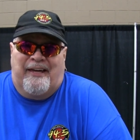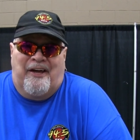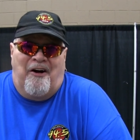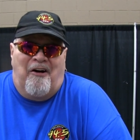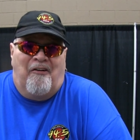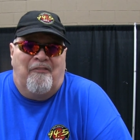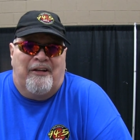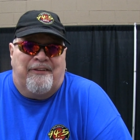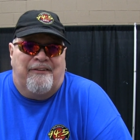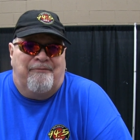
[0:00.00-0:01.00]
You know,
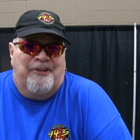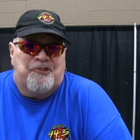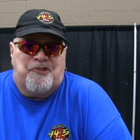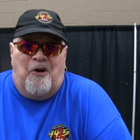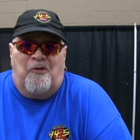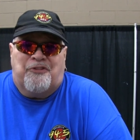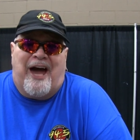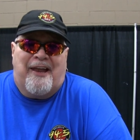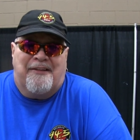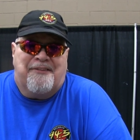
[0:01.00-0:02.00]
the, the show's
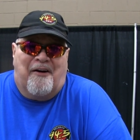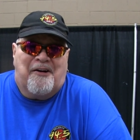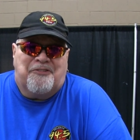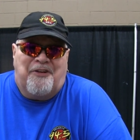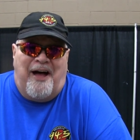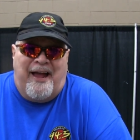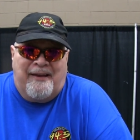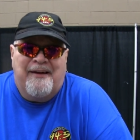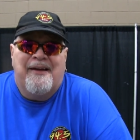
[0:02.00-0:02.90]
got a dark side.